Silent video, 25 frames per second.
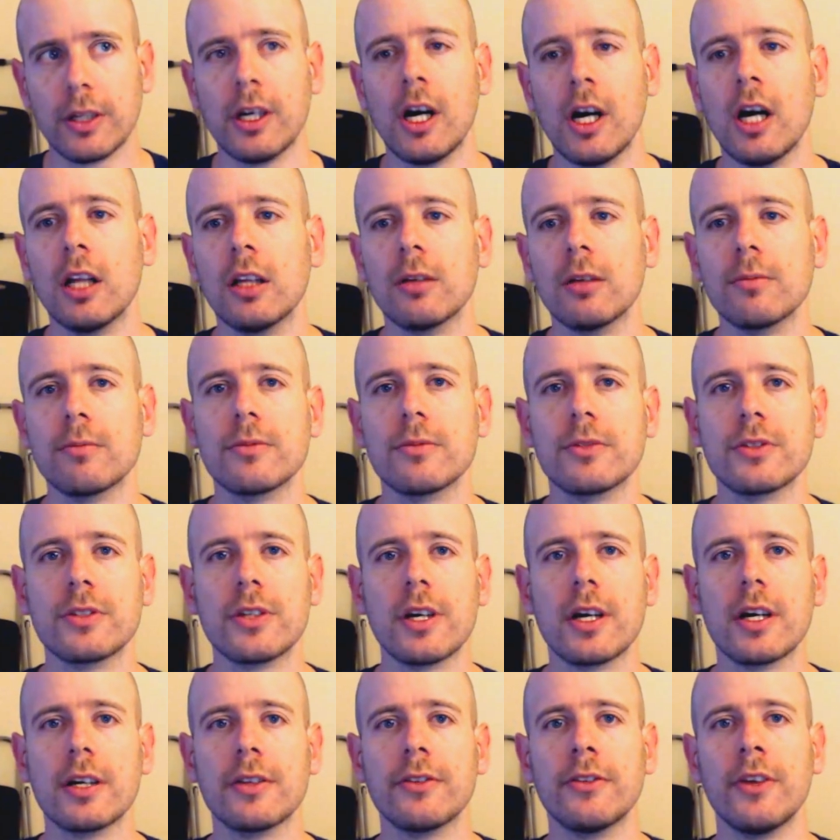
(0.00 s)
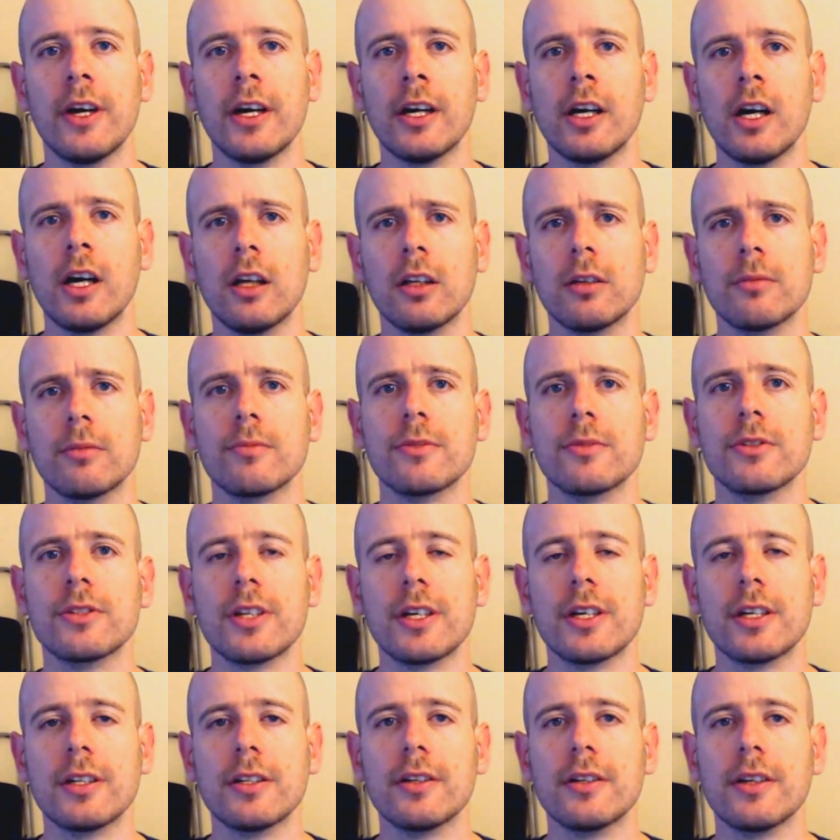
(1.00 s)
columns, tag columns
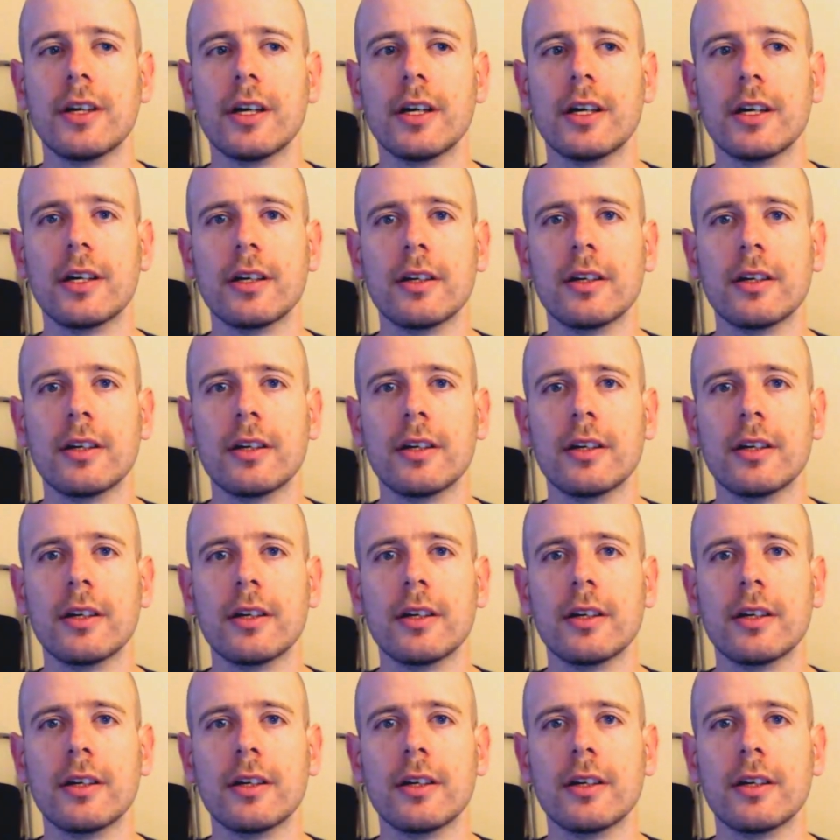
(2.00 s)
and